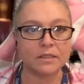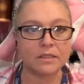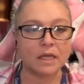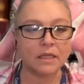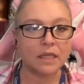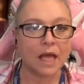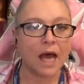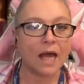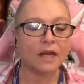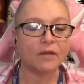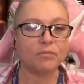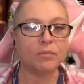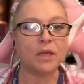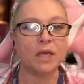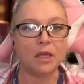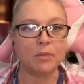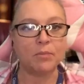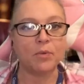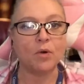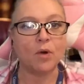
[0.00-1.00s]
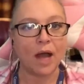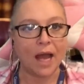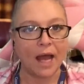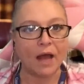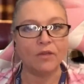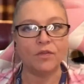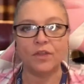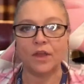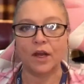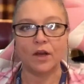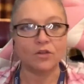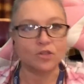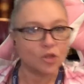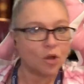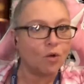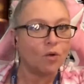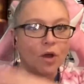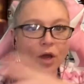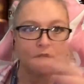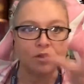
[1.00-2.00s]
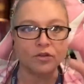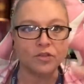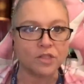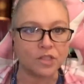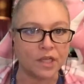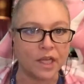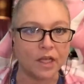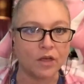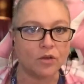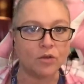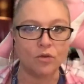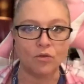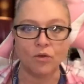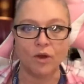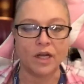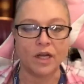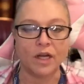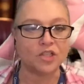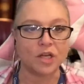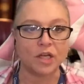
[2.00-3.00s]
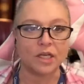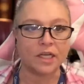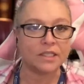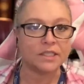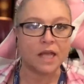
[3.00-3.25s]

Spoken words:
A lot of people out there don't understand who Grady Judd is.